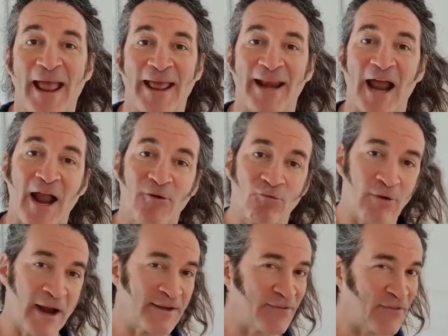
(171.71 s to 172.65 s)
And I
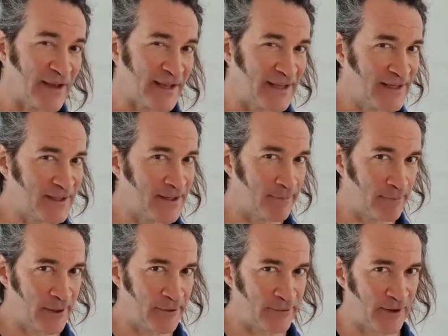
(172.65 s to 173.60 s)
write the key
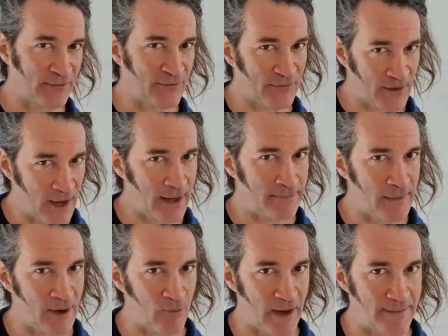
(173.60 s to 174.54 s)
components on
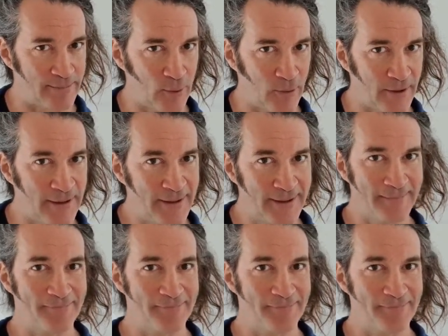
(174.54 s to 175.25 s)
my whiteboard